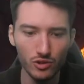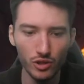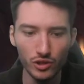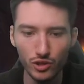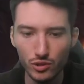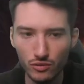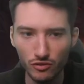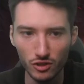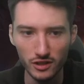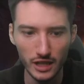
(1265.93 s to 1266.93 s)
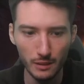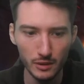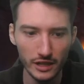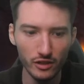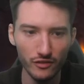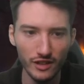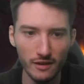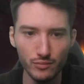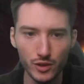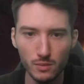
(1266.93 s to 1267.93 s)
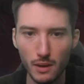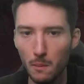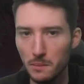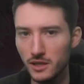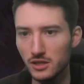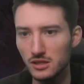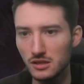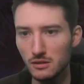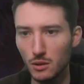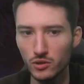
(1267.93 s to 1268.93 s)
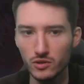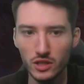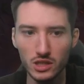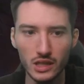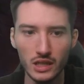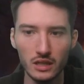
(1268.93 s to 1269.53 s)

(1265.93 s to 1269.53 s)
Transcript: turn 2, for example, I could have then spell pierced the Bone Crusher